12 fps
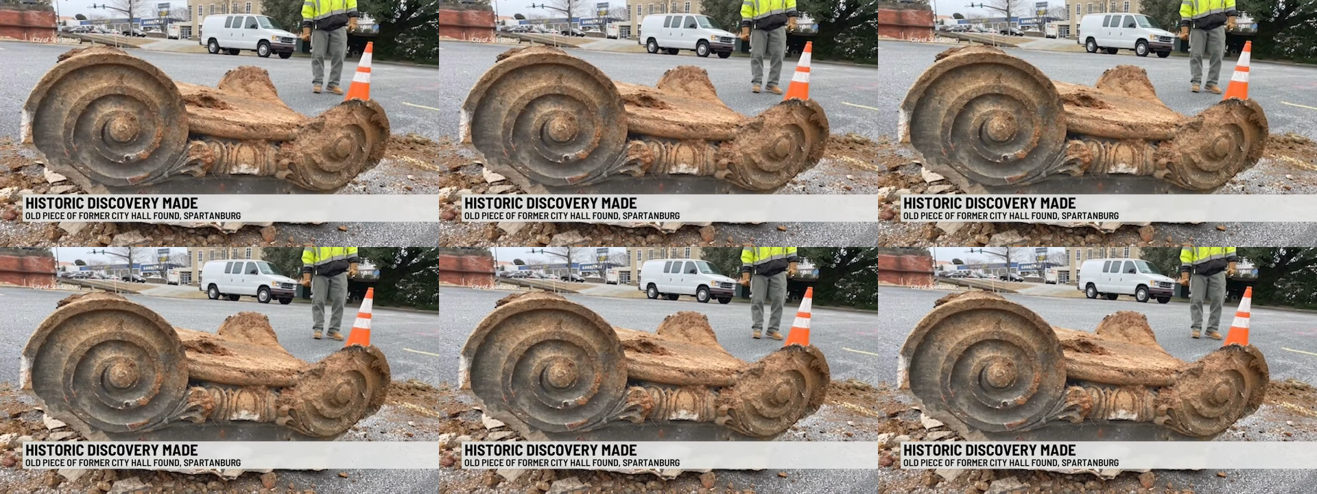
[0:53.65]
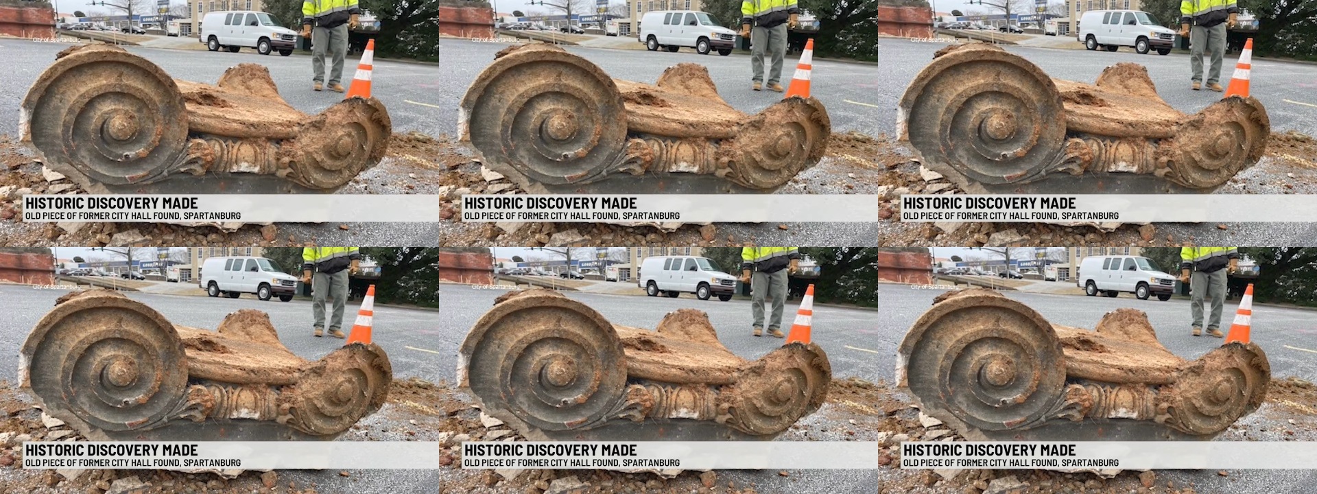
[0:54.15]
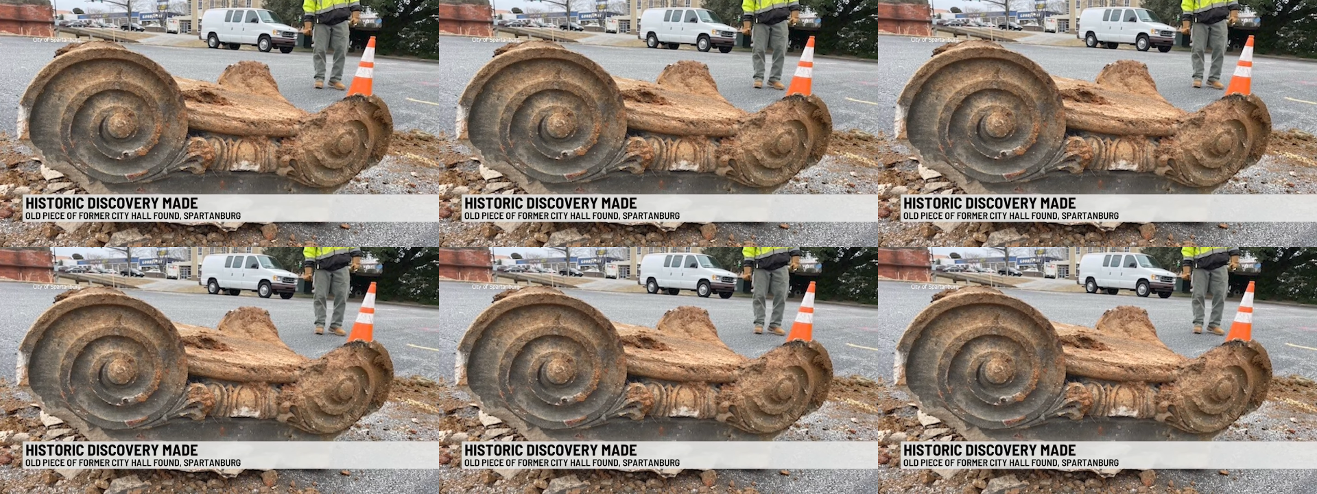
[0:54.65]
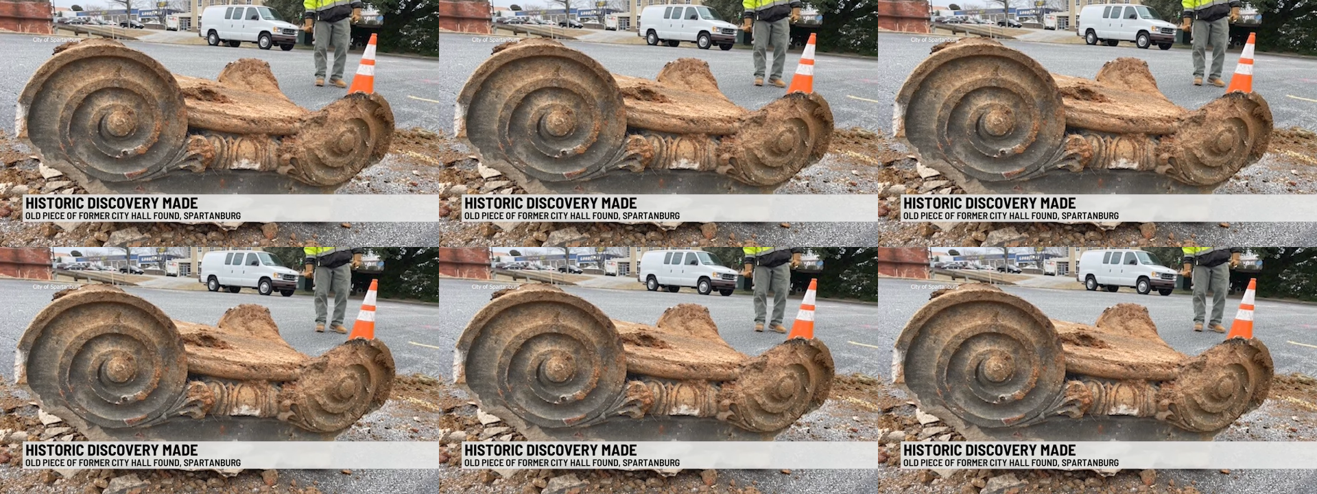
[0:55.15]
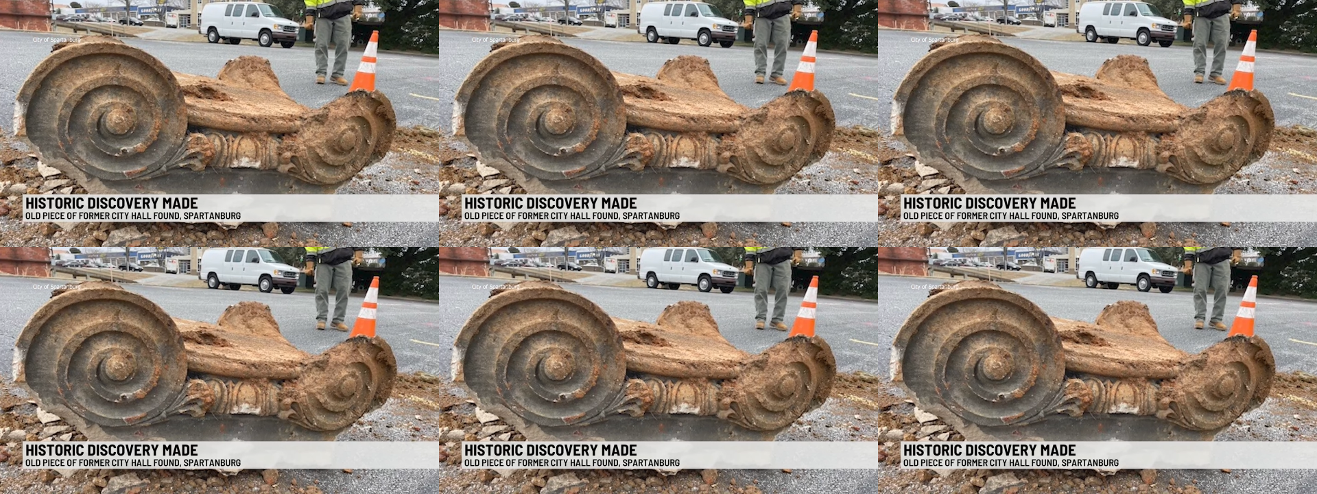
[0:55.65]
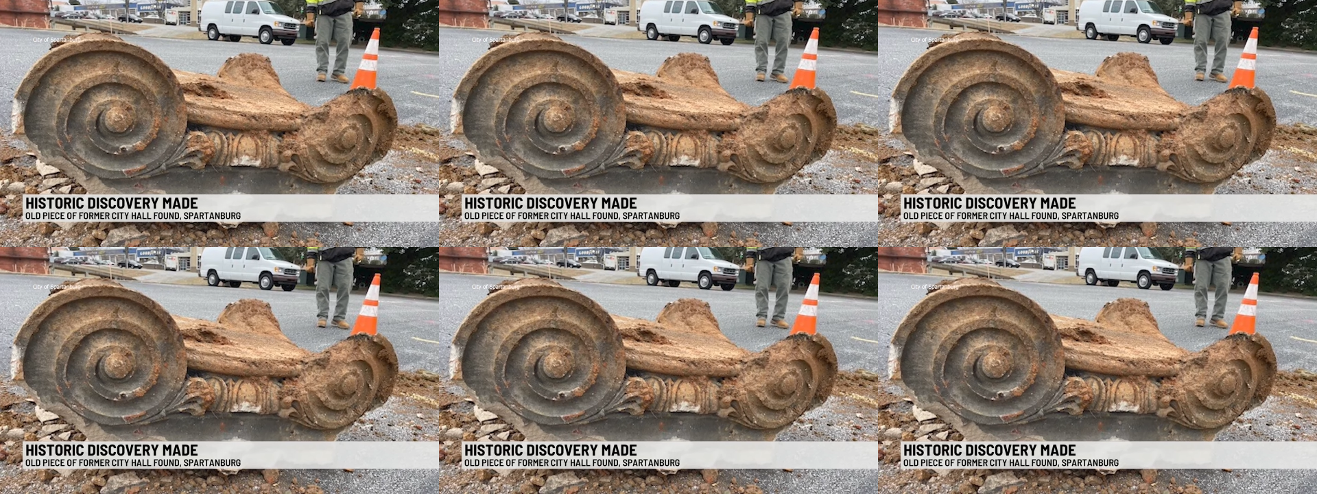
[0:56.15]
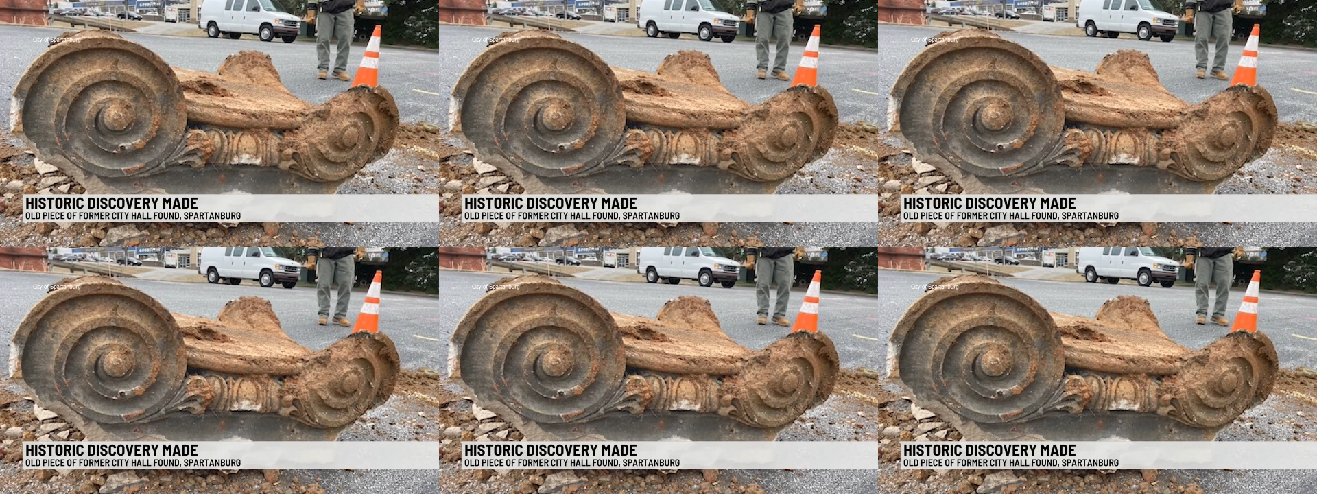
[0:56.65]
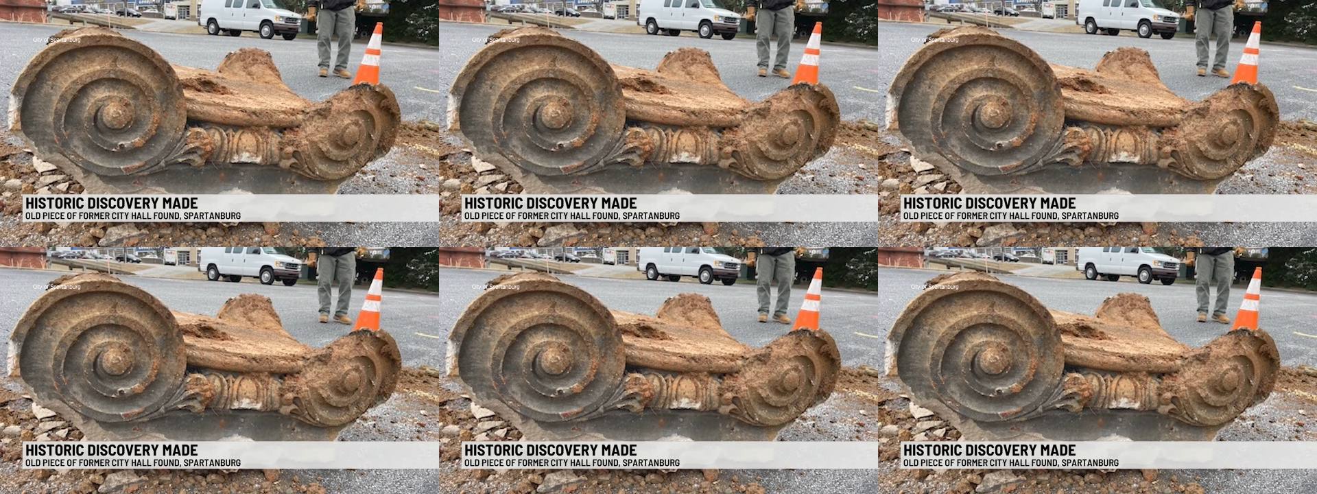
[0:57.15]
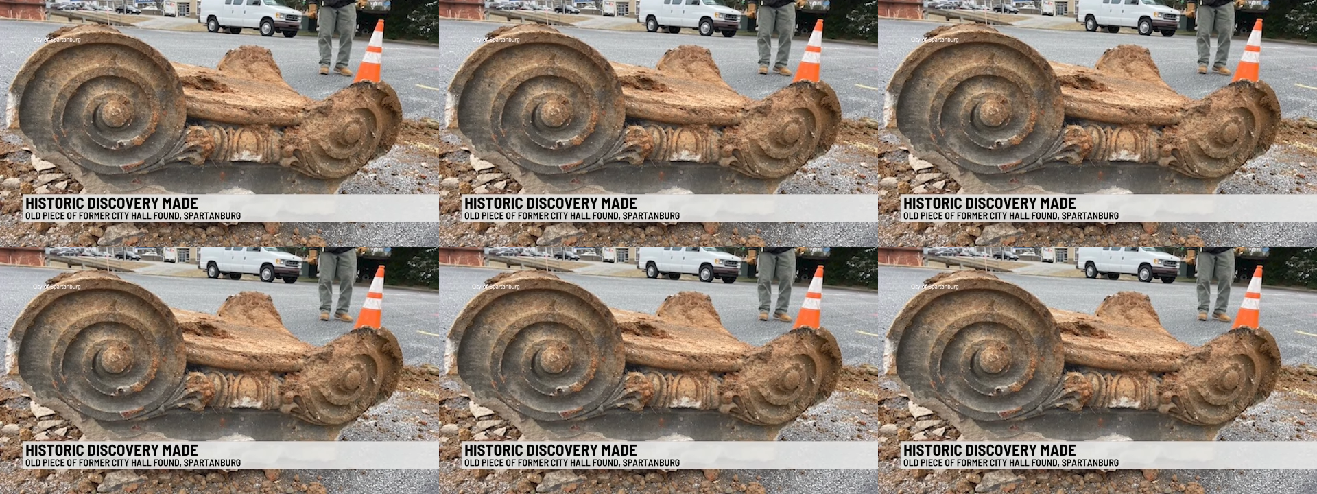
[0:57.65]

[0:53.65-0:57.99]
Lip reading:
Nobody's mouth can be seen.